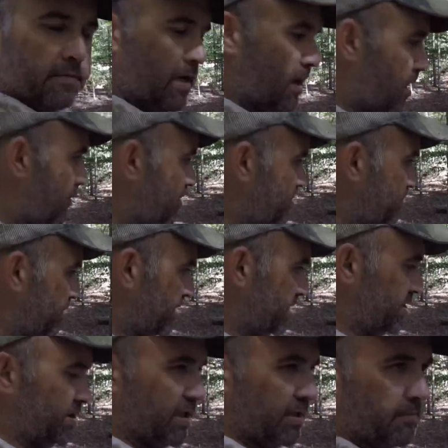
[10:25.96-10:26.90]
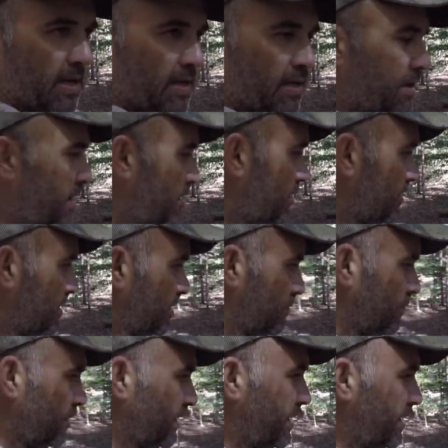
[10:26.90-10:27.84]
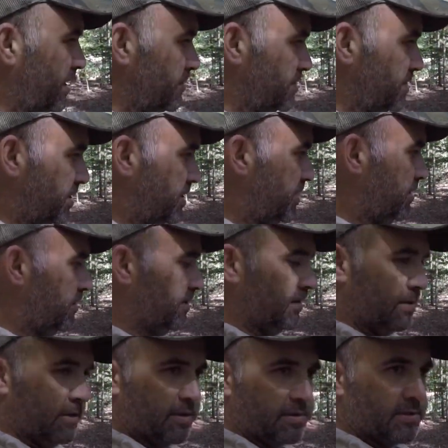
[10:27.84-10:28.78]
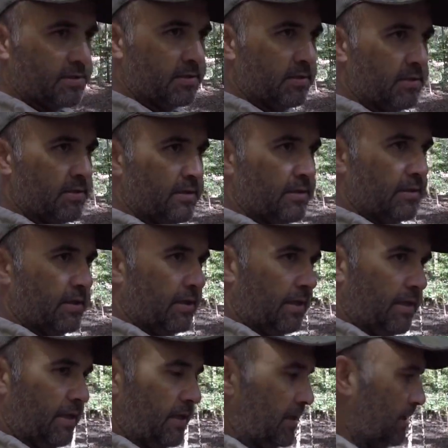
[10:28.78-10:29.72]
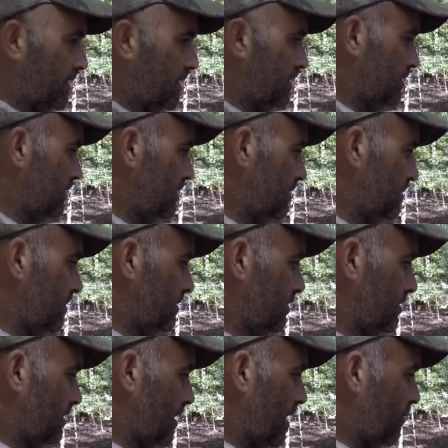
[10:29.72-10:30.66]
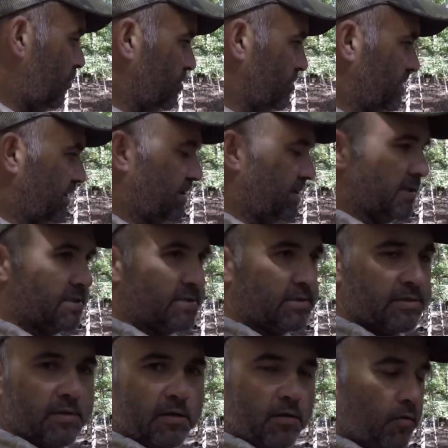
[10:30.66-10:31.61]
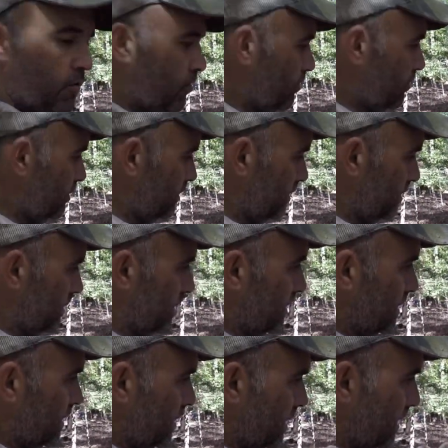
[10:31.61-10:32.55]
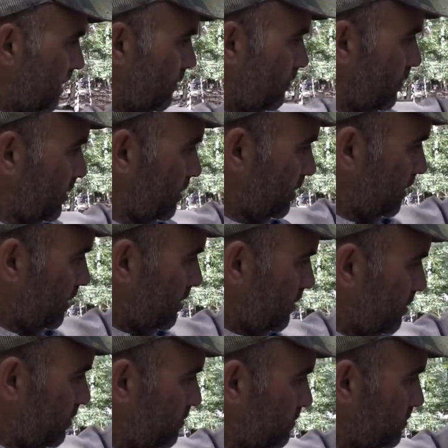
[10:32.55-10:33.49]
always put a stick back here to really help secure this, and I'm gonna set this on, and we're gonna go